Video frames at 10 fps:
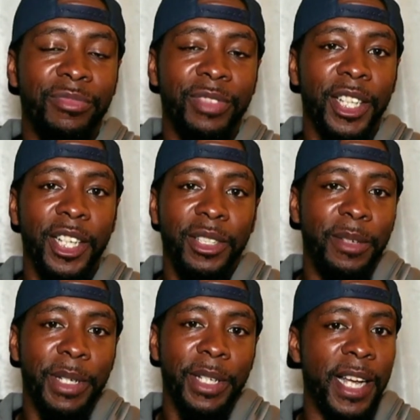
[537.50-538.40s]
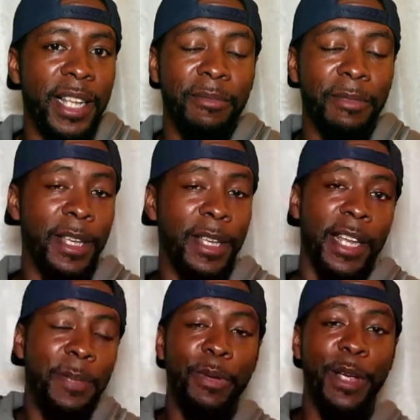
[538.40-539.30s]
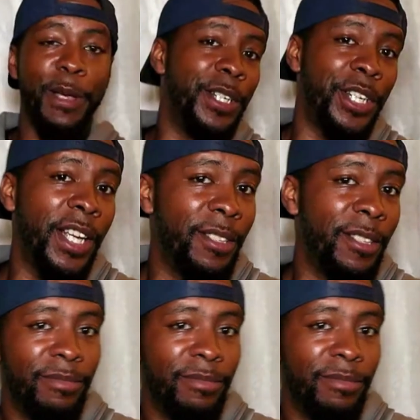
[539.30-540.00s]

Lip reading: You know, I mean, that's pretty much it